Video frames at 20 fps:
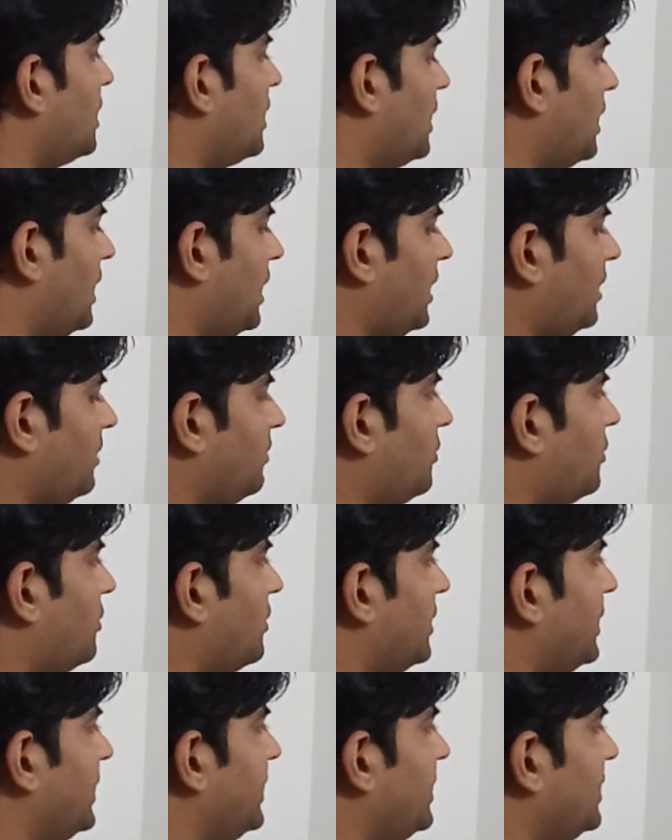and
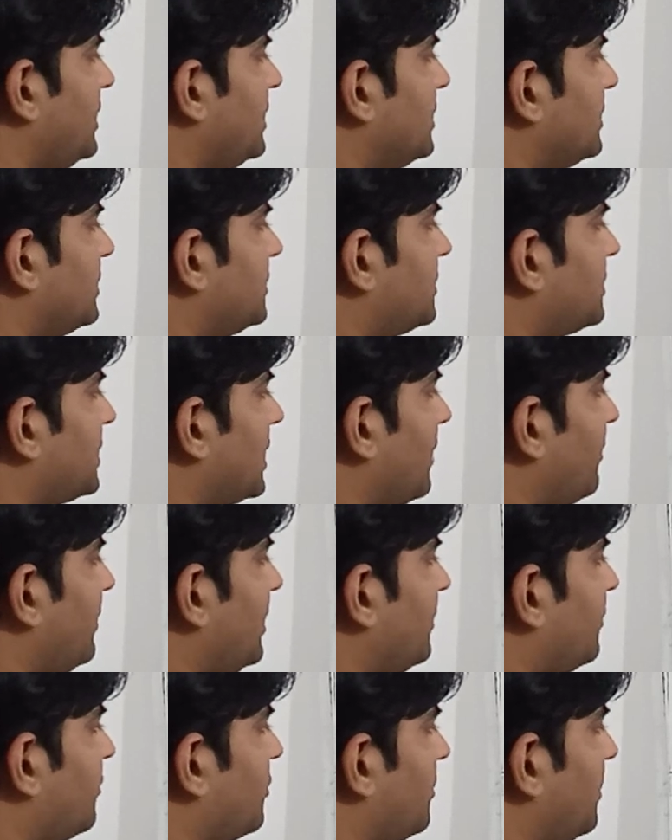body is
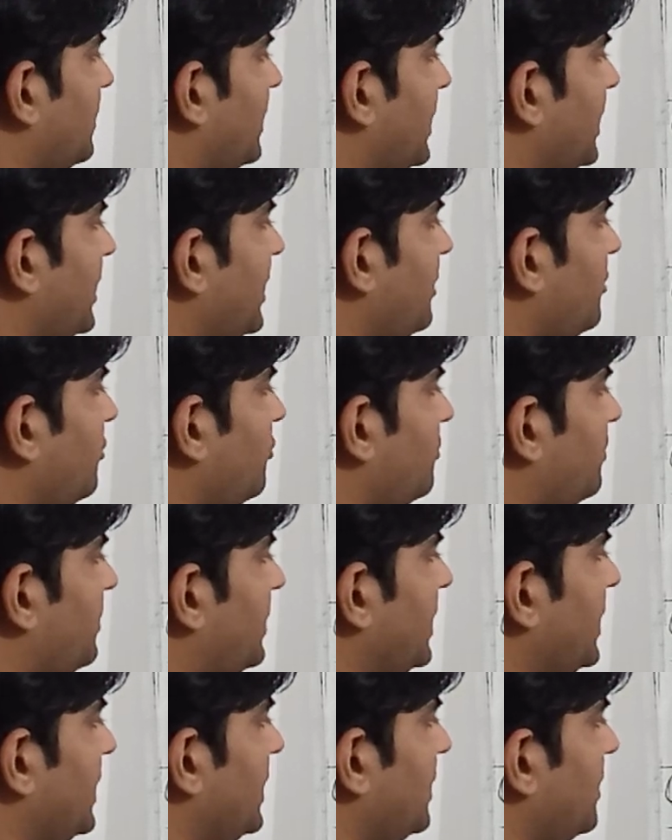traveling from A to
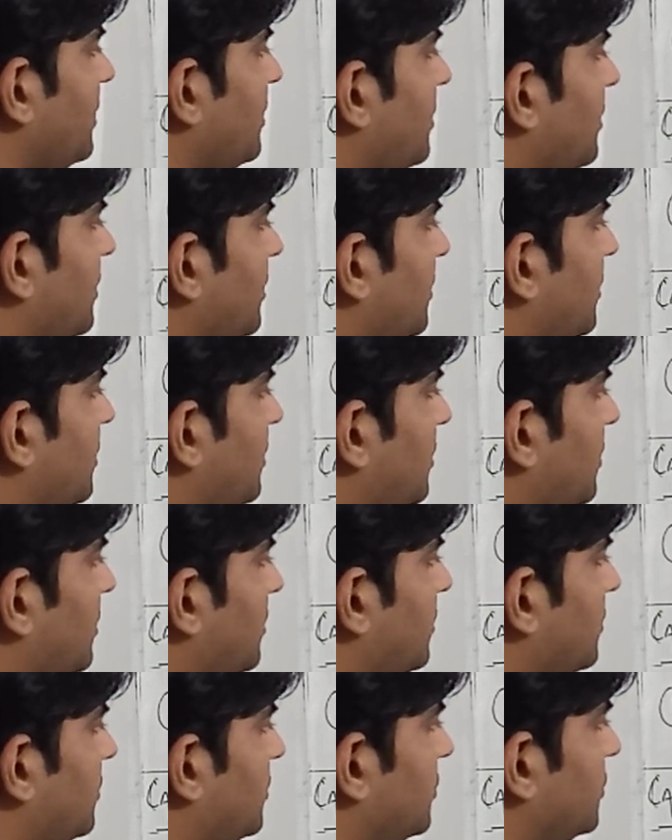B
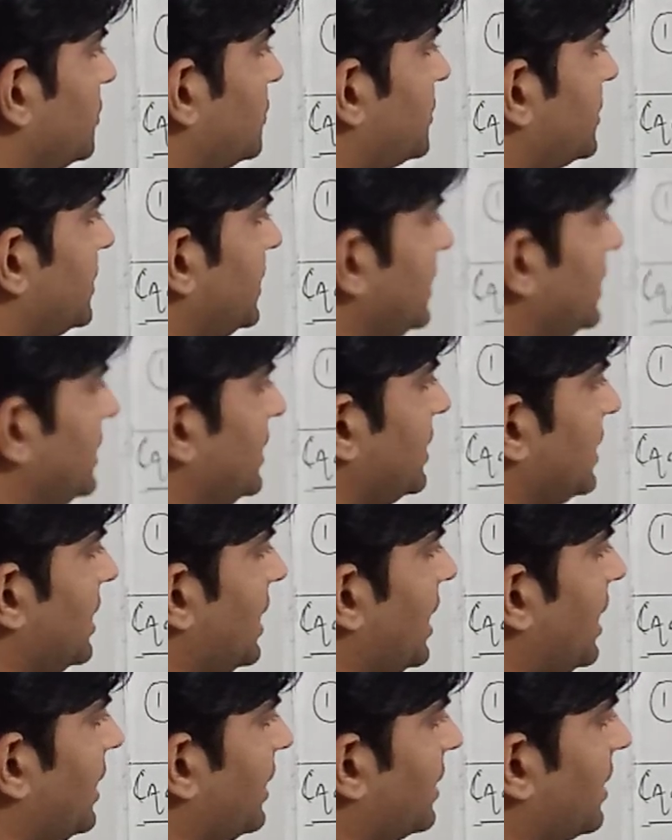to C
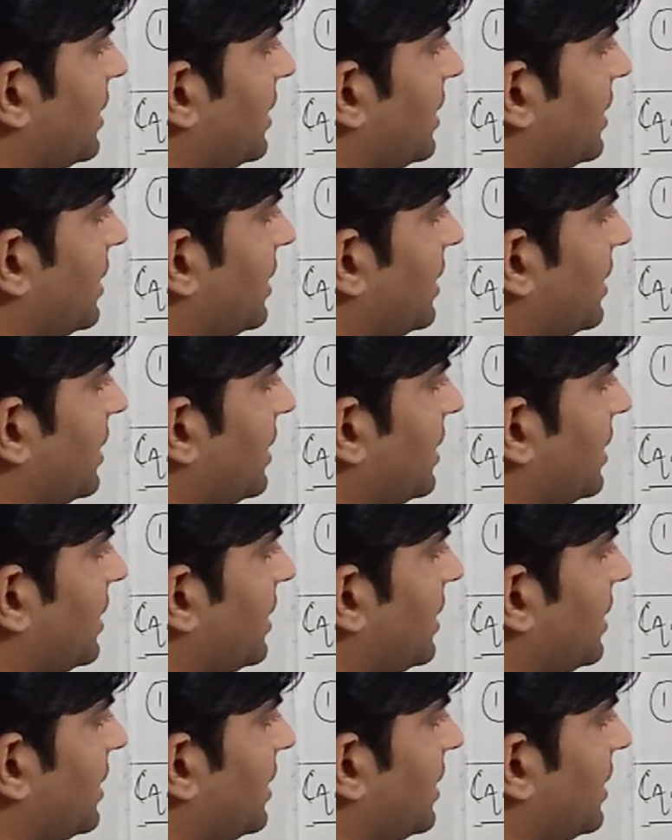and